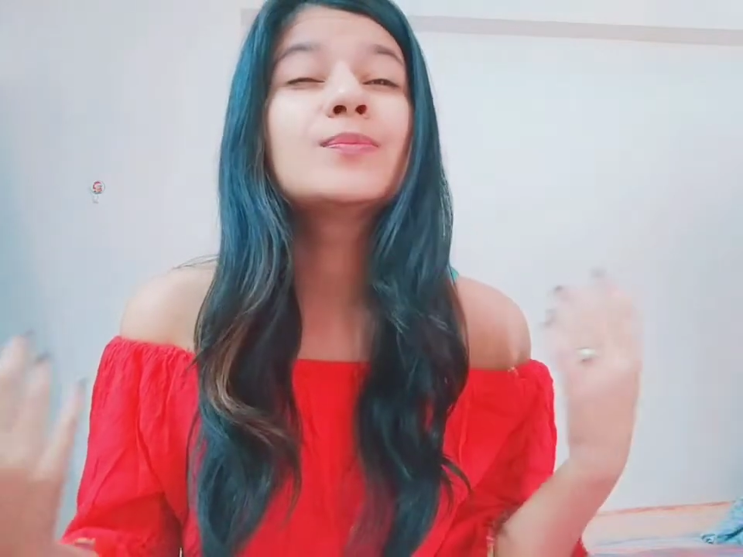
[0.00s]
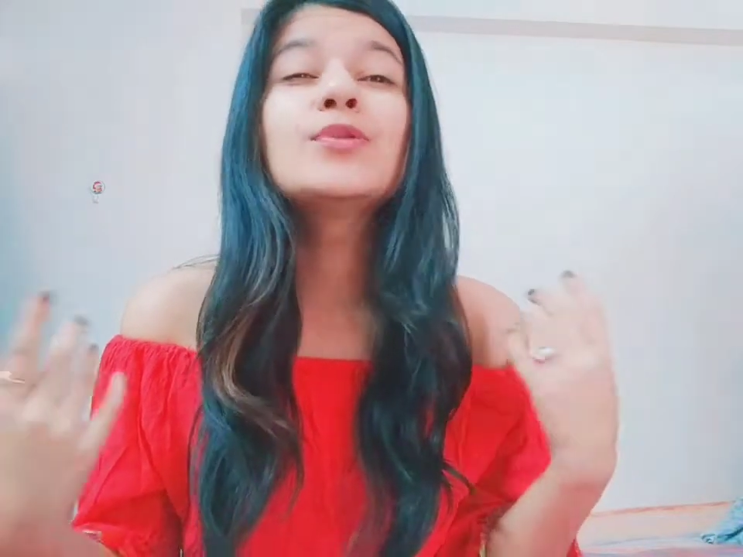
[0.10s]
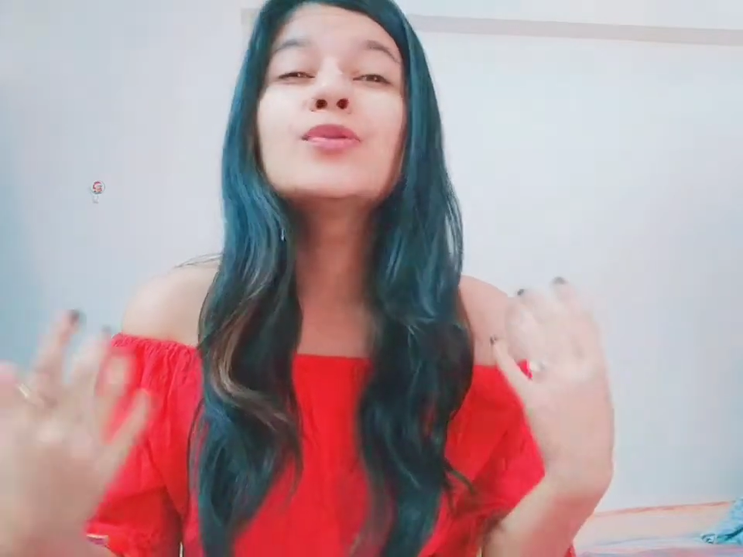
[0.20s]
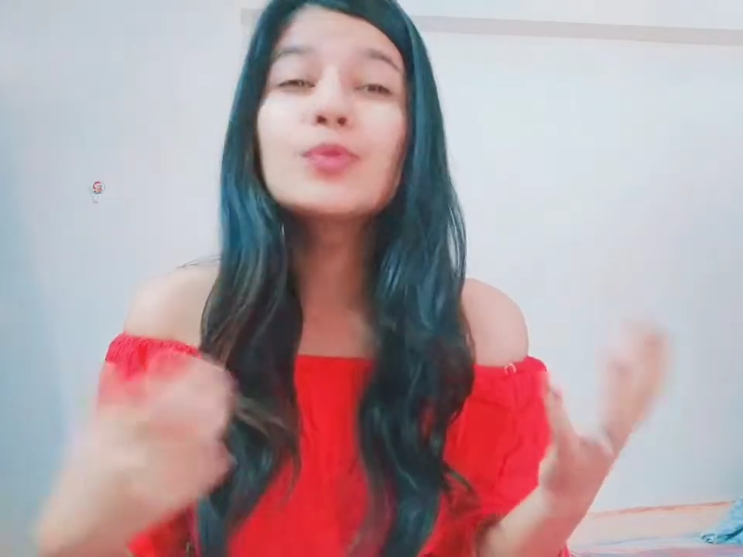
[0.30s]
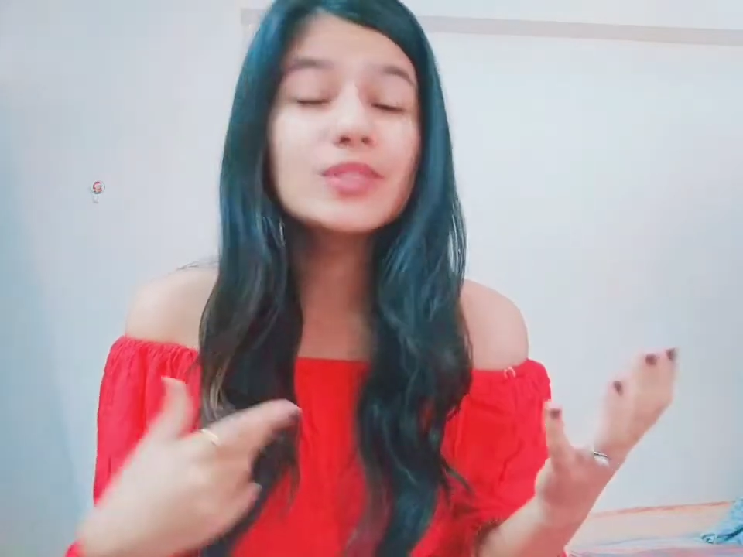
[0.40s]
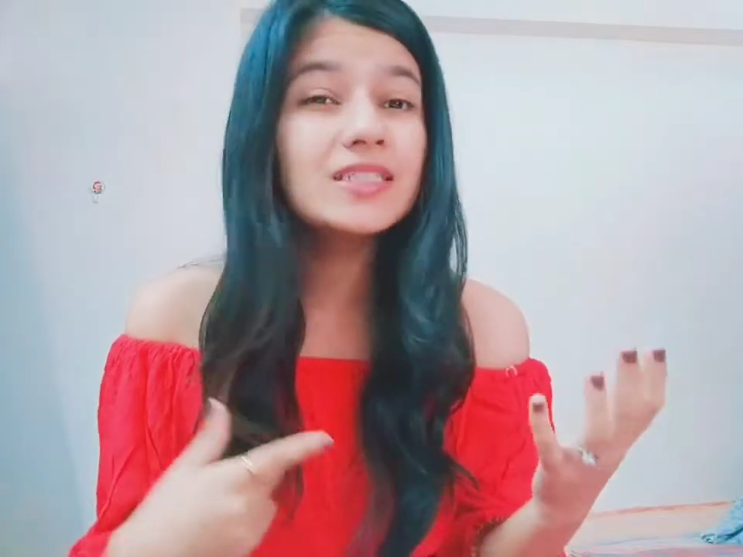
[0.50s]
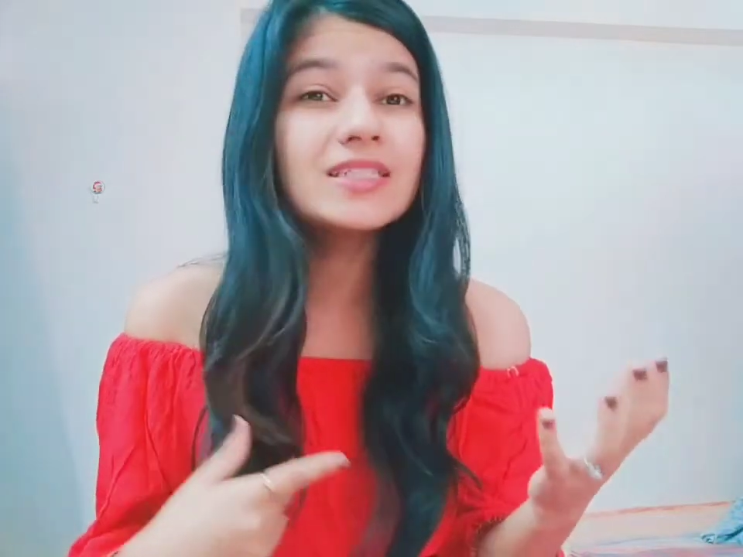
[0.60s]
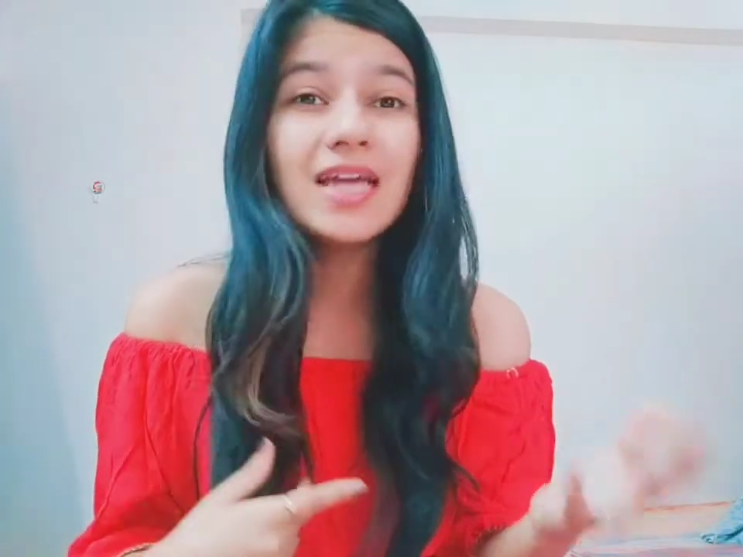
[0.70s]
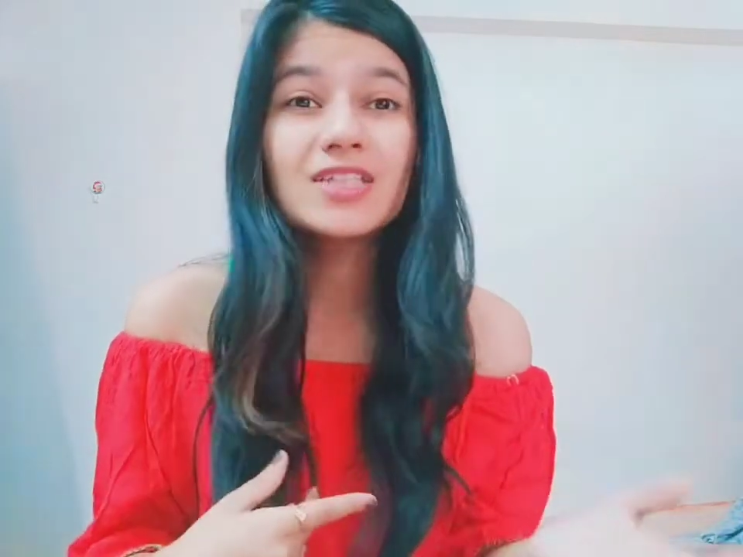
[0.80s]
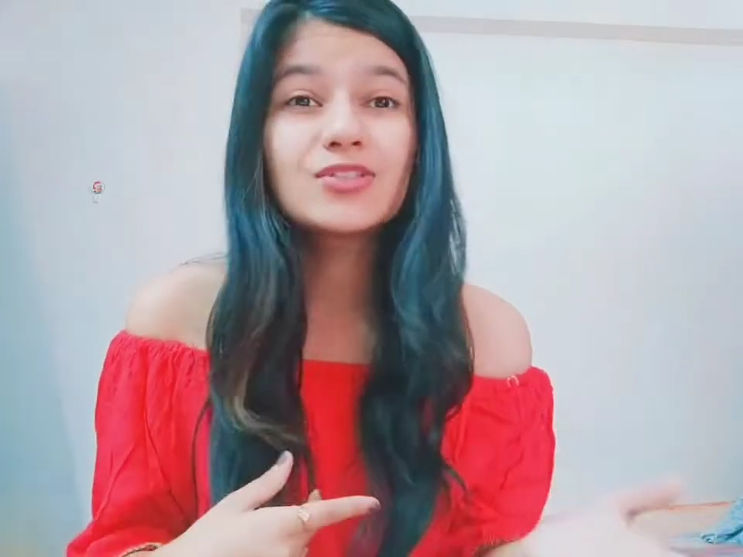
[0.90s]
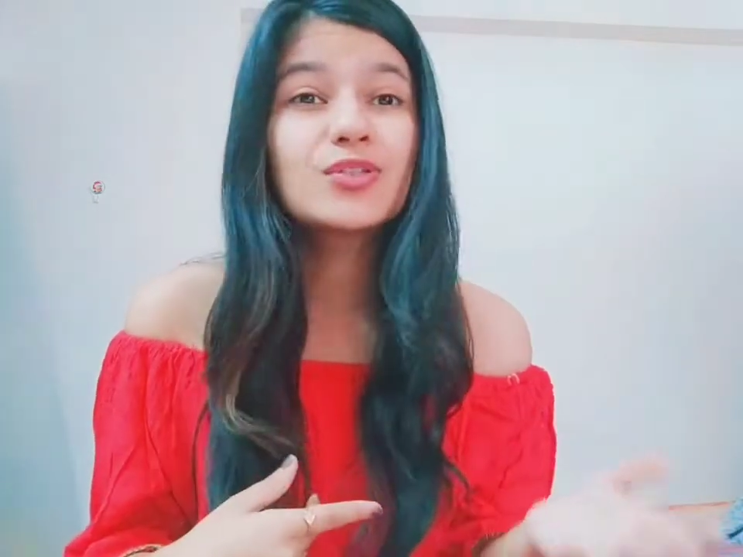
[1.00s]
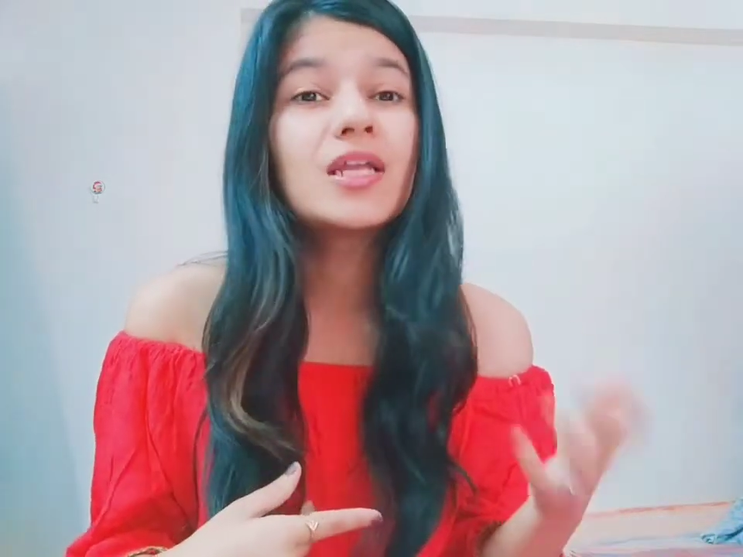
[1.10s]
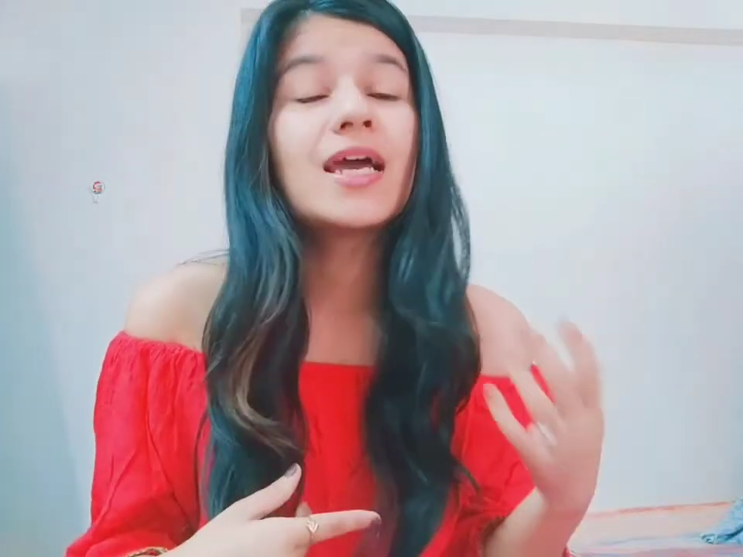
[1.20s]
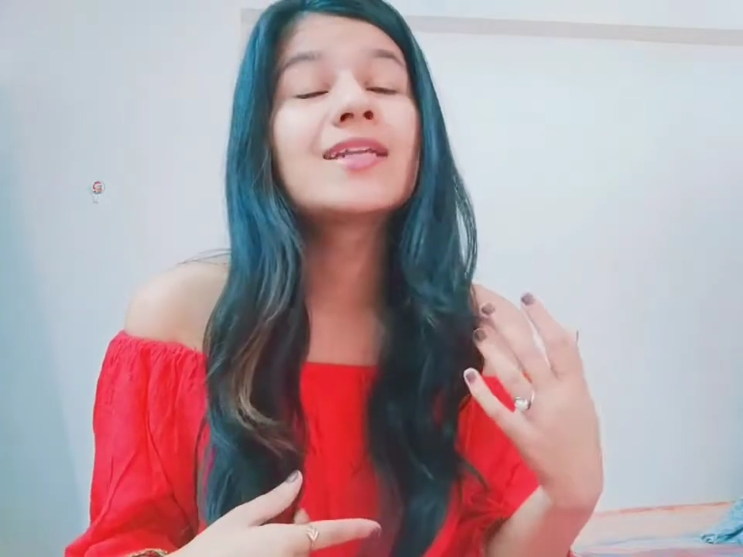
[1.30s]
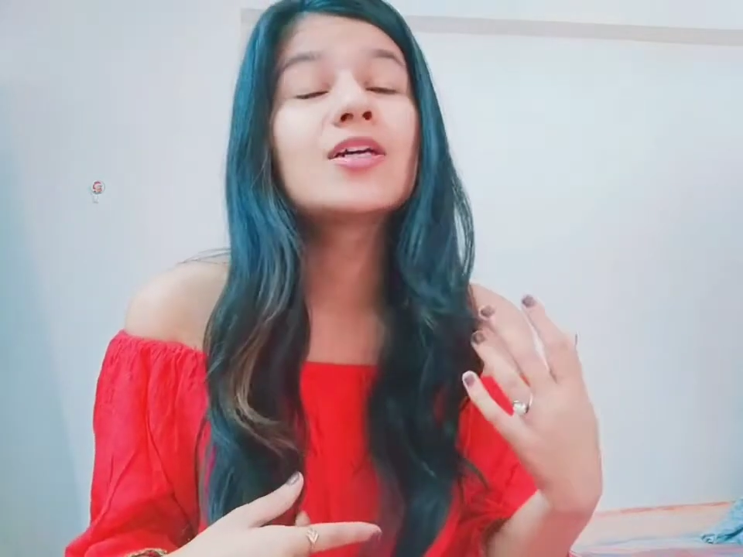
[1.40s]
truly natural
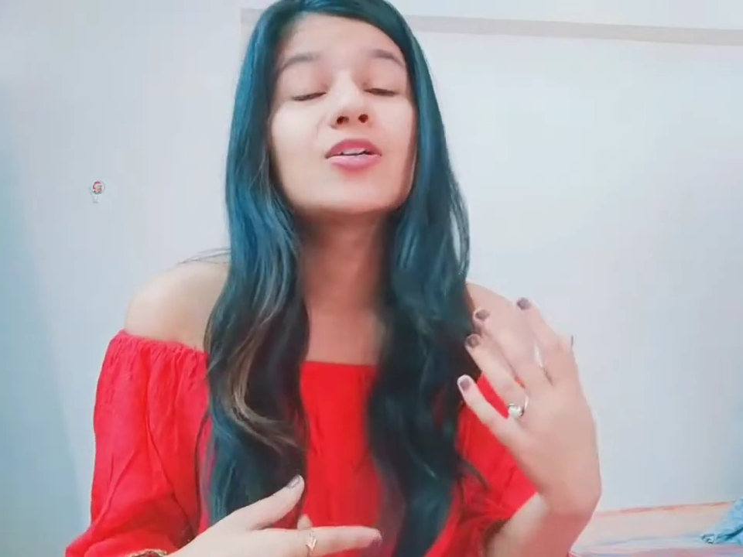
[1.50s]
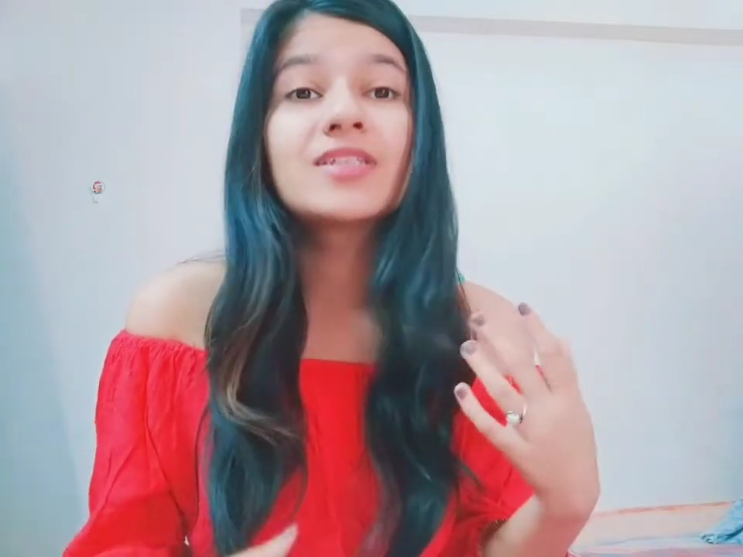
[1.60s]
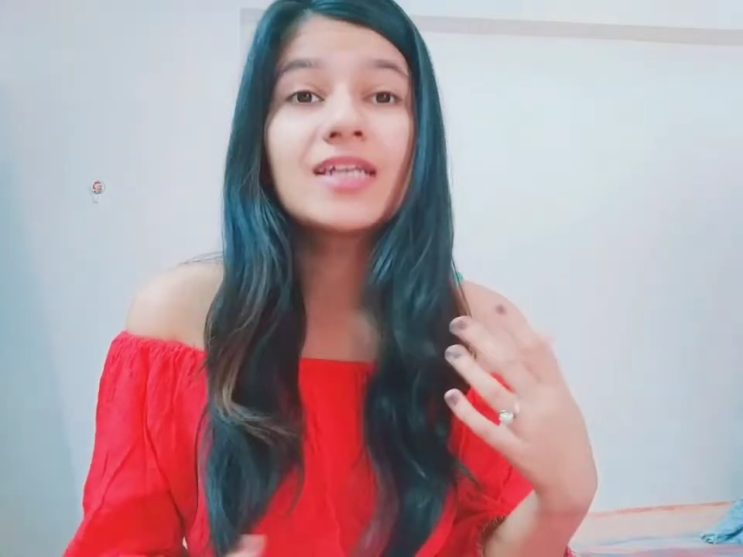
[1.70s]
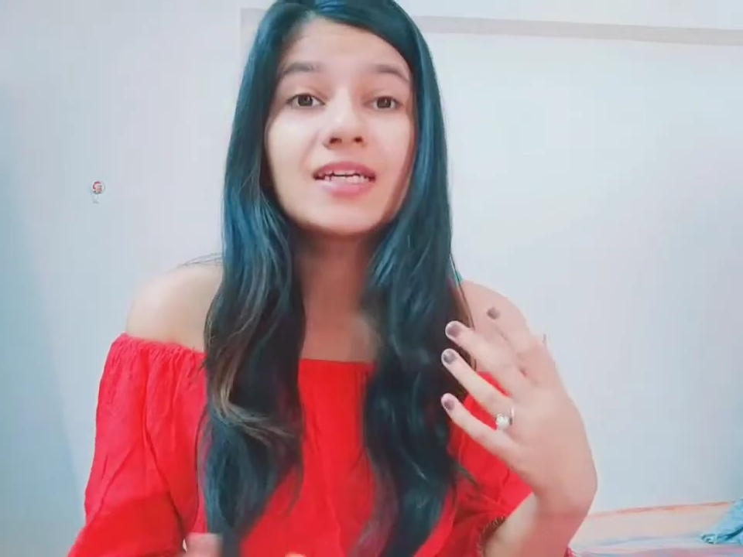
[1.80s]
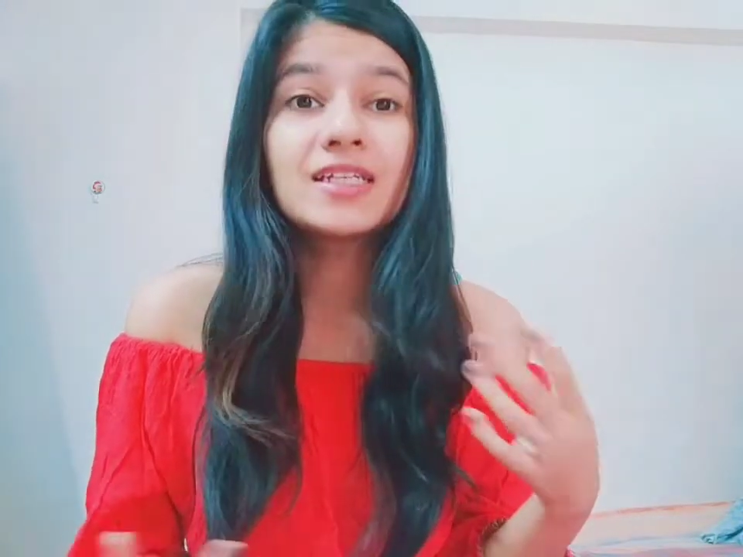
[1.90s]
and organic